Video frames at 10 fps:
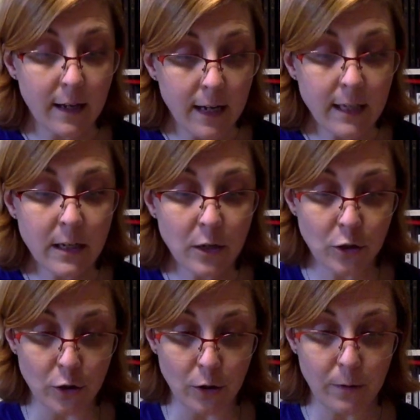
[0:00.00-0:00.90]
he
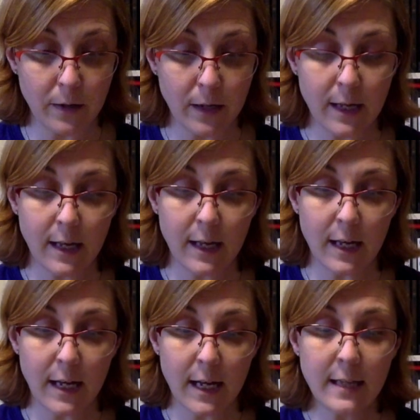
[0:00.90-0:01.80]
touched her.
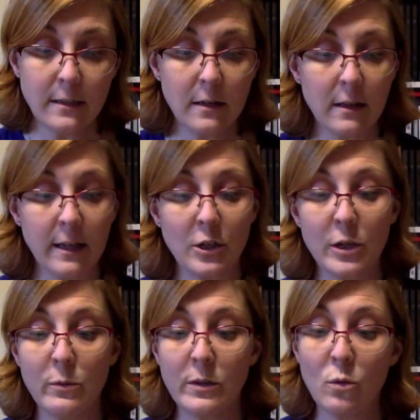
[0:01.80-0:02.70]
Instantly
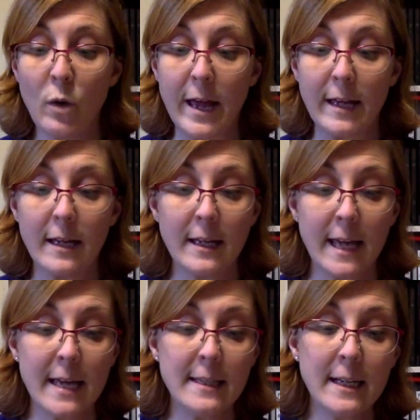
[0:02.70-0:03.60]
she was awake,
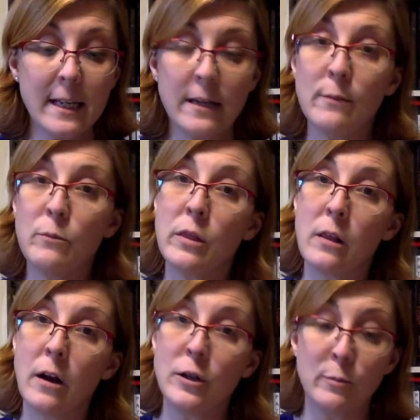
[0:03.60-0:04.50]
gazing at him with
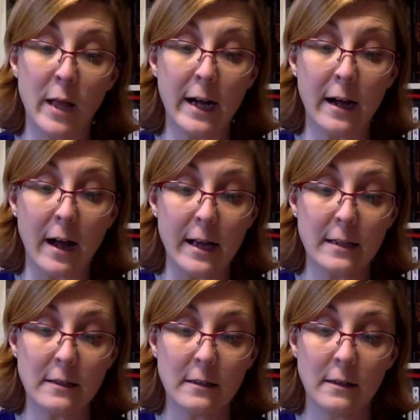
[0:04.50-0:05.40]
large black
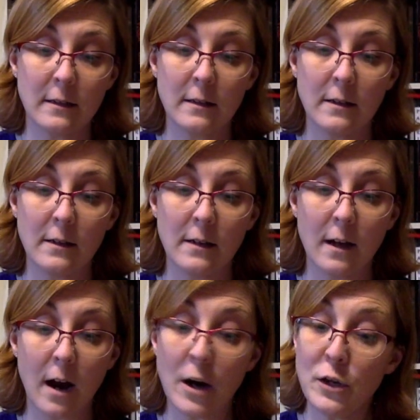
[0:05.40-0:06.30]
eyes.
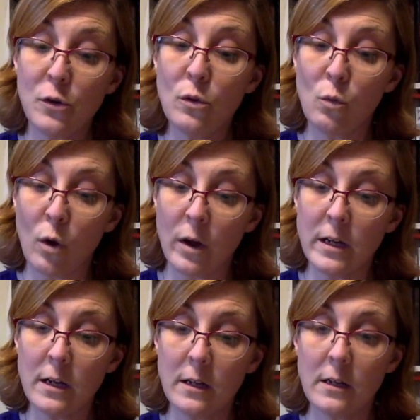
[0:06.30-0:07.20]
"Are you the
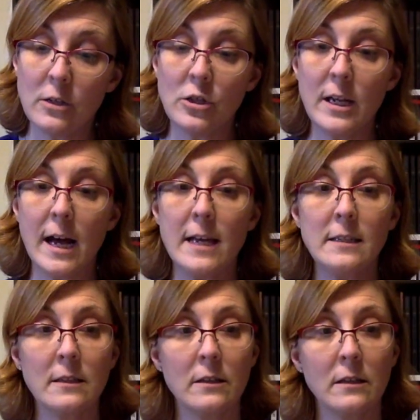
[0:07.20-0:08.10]
one?" she
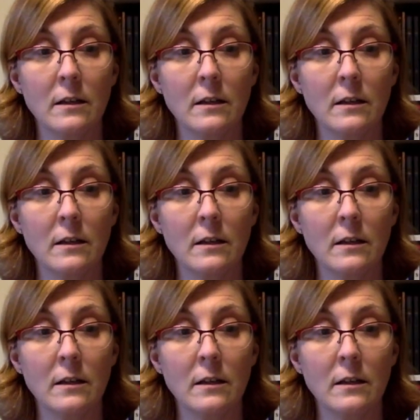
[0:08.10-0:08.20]
asked.